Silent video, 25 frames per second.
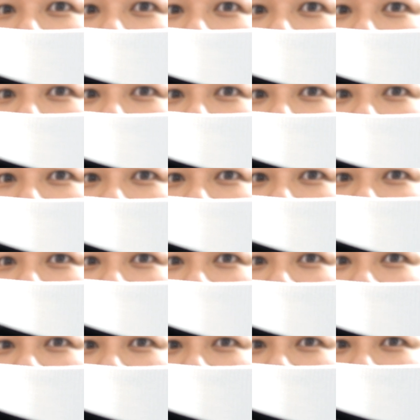I can see
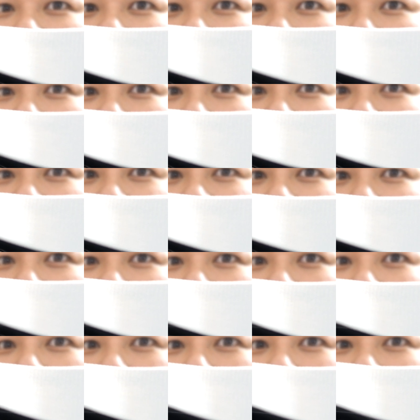that. So if I
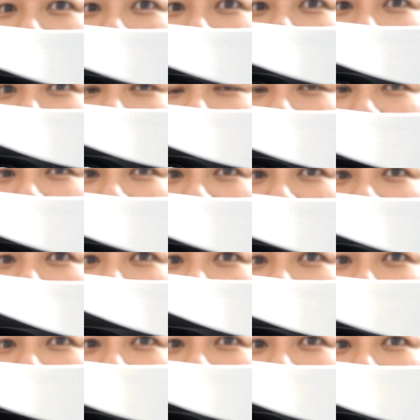squeeze to the
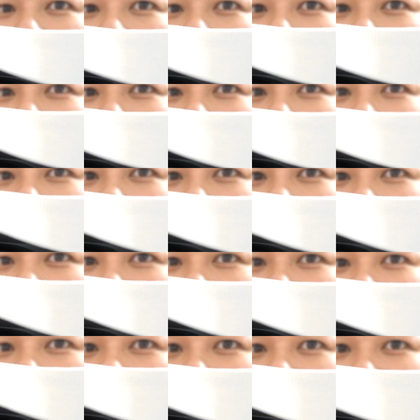all the way out,
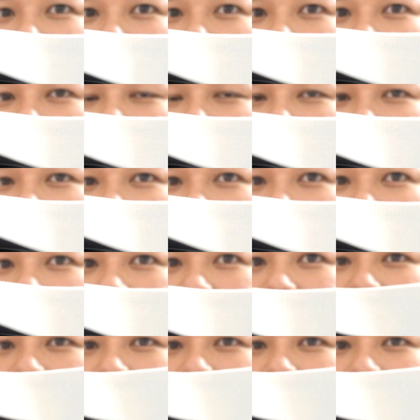this is level 3.